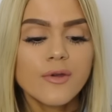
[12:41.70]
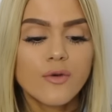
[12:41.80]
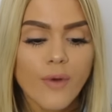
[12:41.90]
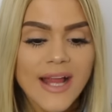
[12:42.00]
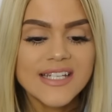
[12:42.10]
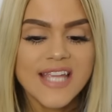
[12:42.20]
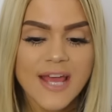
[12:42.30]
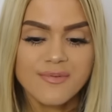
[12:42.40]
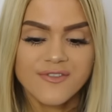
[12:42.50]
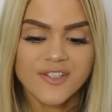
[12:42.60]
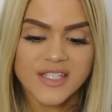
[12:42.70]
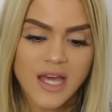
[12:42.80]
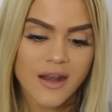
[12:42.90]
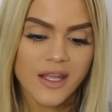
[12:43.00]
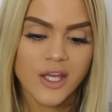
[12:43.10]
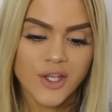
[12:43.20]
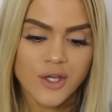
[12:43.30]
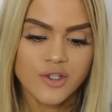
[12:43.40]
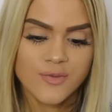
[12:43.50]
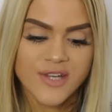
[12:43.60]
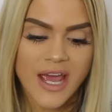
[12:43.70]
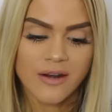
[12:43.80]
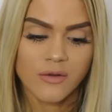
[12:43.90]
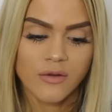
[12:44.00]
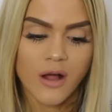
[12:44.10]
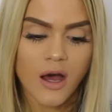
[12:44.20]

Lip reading: Great tips for starting a YouTube channel.